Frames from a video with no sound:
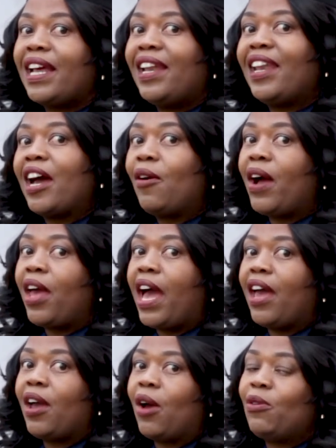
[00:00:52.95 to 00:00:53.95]
now
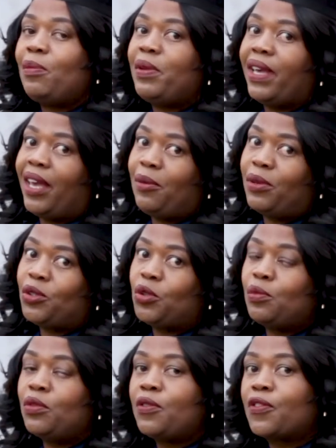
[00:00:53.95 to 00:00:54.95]
I will be able
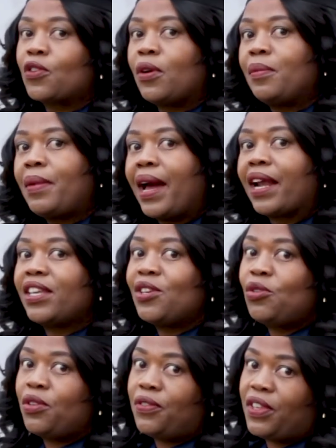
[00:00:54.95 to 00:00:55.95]
to move from
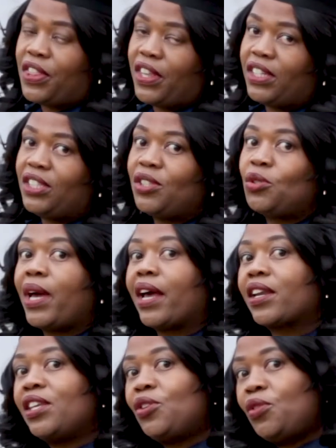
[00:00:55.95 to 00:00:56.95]
REQV 13 to
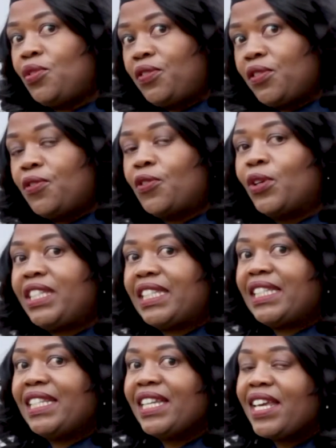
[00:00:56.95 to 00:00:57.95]
REQV
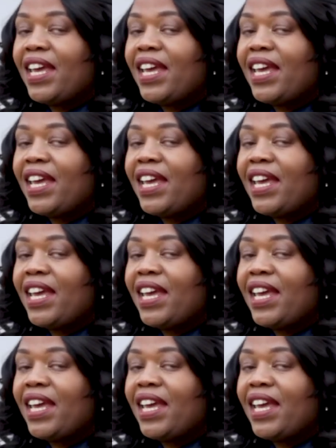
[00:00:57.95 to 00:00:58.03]
14,